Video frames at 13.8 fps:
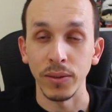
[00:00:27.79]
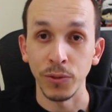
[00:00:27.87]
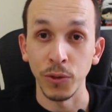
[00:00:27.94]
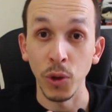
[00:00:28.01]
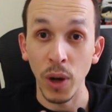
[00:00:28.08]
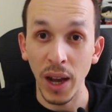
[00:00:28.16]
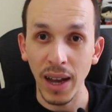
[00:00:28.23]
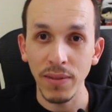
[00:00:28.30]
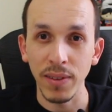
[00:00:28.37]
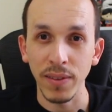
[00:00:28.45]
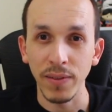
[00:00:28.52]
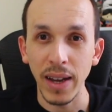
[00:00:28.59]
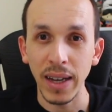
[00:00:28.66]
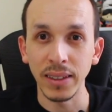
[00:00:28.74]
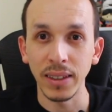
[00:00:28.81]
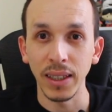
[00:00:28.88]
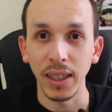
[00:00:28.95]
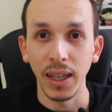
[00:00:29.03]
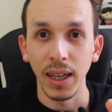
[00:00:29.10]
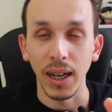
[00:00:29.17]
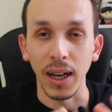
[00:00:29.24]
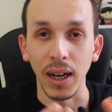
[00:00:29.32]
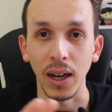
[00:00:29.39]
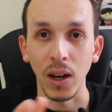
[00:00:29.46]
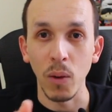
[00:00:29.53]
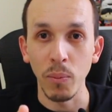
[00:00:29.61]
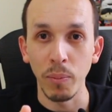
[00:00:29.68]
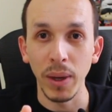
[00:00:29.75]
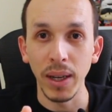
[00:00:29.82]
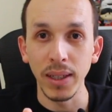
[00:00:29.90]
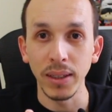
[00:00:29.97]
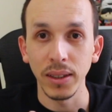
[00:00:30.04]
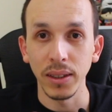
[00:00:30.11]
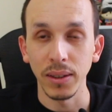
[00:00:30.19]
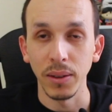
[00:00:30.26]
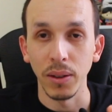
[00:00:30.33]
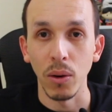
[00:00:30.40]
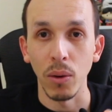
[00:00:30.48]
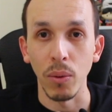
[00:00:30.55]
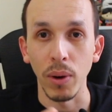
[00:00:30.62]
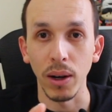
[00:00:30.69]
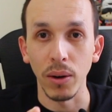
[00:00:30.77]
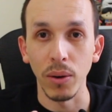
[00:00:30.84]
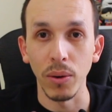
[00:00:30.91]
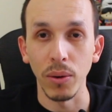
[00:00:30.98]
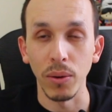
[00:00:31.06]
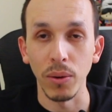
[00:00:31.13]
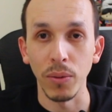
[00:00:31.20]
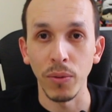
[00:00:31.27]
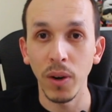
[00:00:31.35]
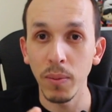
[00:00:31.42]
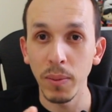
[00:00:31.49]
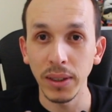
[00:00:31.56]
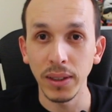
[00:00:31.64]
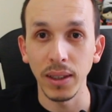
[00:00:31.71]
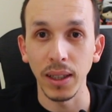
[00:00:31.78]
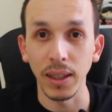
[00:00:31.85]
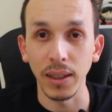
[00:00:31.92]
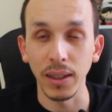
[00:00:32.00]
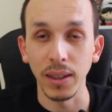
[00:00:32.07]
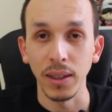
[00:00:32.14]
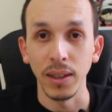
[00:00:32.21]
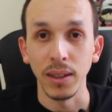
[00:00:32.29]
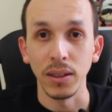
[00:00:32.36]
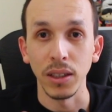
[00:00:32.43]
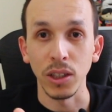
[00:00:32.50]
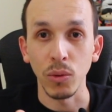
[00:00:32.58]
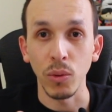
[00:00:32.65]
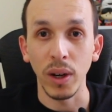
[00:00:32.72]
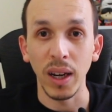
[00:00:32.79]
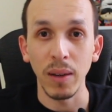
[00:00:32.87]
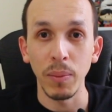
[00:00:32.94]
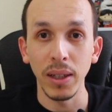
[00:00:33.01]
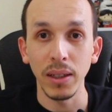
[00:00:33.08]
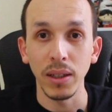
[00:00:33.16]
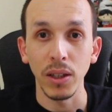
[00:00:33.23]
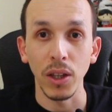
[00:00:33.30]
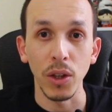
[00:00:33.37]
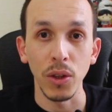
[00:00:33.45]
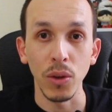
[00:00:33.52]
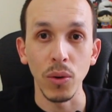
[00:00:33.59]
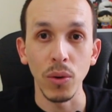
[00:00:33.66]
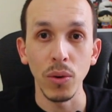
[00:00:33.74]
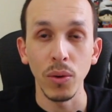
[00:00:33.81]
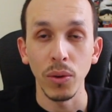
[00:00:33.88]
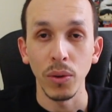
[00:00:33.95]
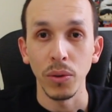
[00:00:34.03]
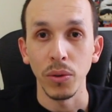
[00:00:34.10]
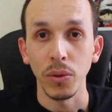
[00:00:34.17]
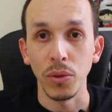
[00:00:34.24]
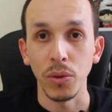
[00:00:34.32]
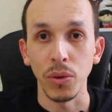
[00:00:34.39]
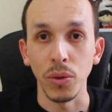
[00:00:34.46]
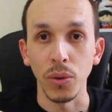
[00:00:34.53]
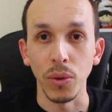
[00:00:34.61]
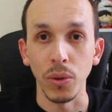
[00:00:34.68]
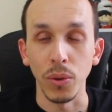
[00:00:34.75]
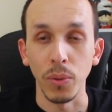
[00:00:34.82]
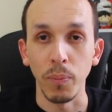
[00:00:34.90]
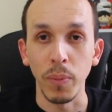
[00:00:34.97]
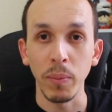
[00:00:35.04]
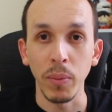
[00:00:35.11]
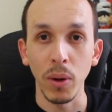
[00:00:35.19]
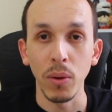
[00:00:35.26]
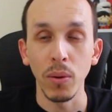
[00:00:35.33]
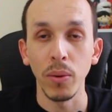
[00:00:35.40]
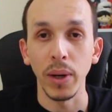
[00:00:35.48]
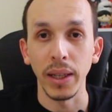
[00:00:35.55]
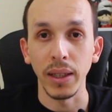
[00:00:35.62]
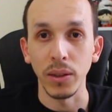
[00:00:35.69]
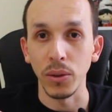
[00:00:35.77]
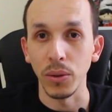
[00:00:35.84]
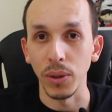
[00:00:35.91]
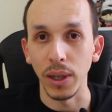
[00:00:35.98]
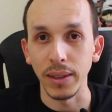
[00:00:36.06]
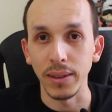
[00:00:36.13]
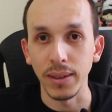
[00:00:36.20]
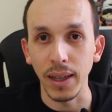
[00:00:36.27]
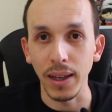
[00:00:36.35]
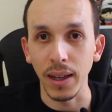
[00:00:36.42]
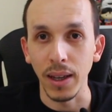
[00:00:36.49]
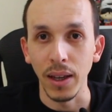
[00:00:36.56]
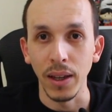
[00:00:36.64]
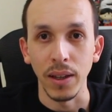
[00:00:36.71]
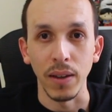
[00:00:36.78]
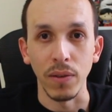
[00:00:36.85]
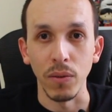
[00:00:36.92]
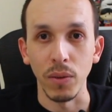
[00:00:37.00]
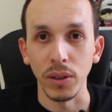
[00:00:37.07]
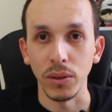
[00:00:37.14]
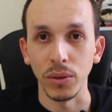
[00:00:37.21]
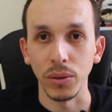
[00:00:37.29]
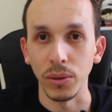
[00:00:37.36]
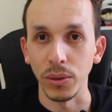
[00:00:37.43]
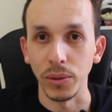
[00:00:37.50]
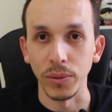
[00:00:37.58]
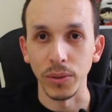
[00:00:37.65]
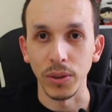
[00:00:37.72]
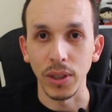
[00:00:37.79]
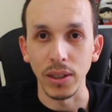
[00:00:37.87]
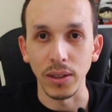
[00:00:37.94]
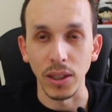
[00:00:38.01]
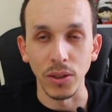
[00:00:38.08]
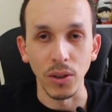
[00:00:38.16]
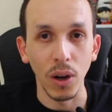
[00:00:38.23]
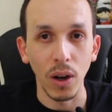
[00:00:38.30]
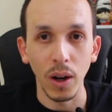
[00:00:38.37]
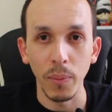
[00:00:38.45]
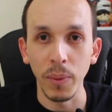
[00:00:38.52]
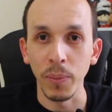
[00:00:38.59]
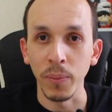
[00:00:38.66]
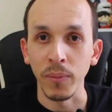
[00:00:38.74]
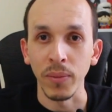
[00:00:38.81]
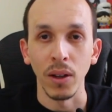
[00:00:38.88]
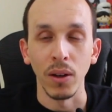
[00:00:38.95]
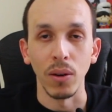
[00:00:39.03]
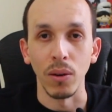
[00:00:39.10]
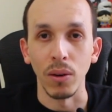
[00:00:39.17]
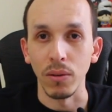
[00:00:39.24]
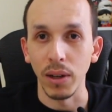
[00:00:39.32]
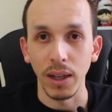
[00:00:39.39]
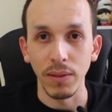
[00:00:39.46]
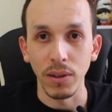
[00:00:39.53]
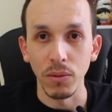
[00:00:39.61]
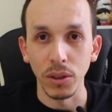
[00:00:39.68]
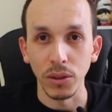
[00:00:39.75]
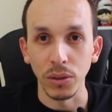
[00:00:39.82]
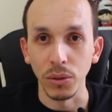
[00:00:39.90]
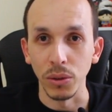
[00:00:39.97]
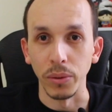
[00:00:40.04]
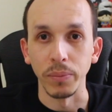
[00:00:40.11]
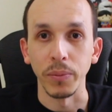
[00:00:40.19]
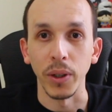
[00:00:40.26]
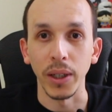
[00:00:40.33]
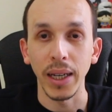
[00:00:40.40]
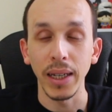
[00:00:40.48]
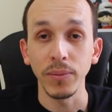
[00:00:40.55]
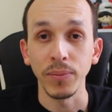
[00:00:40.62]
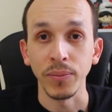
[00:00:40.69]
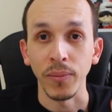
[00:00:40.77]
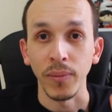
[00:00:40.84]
to have in fact a home page well formatted and describing you to people, and to, let's say, if you want to change the job or whatever you want to do. Okay,